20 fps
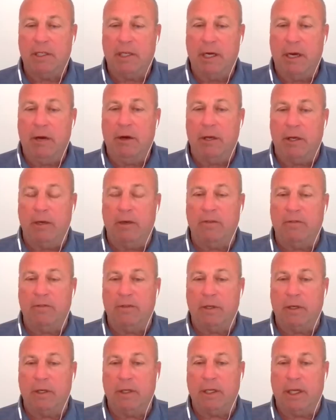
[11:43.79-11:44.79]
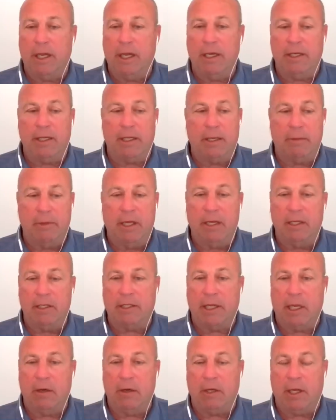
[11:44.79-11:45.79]
scenario for a kid to come in
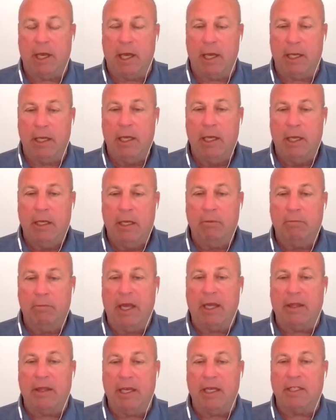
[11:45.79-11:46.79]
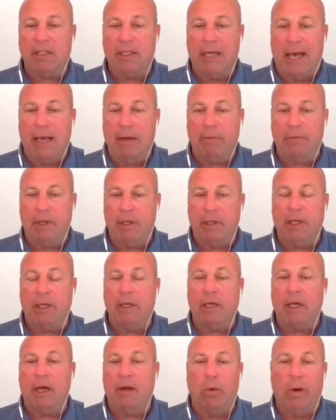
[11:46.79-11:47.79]
and say, okay, make things happen.
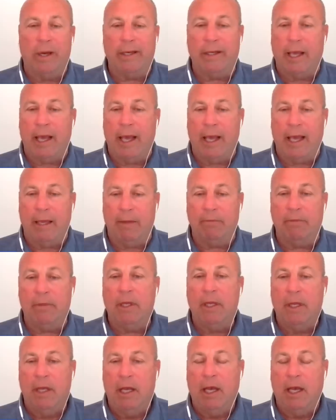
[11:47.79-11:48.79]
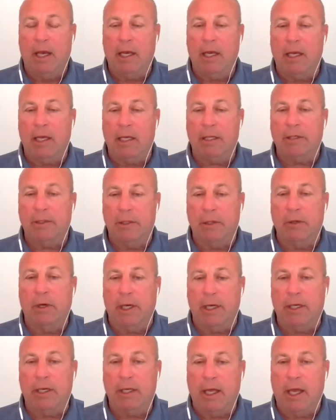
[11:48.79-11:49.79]
You got one game,
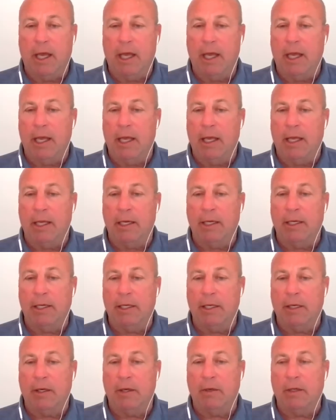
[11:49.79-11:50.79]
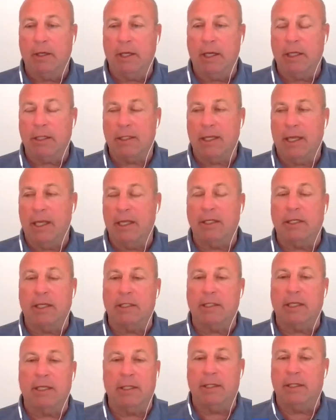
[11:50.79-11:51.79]
do it. And, you know, it
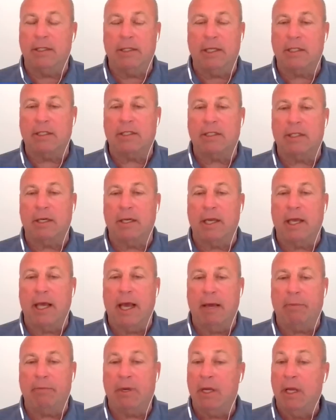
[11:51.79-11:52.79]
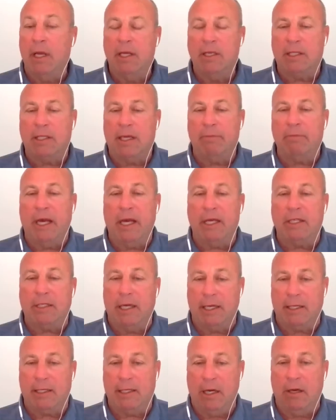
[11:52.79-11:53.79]
doesn't necessarily happen. Some
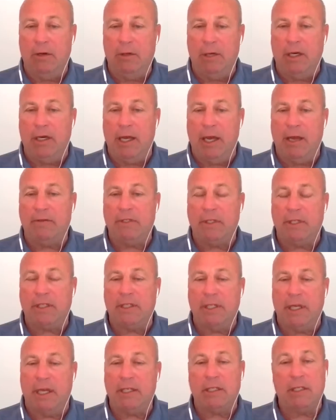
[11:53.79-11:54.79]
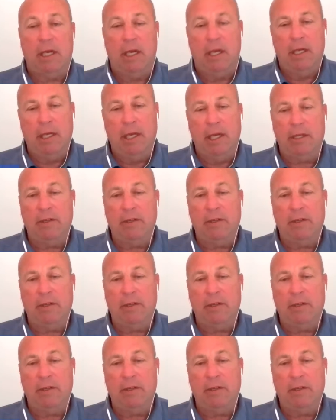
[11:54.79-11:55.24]
guys luck out and have success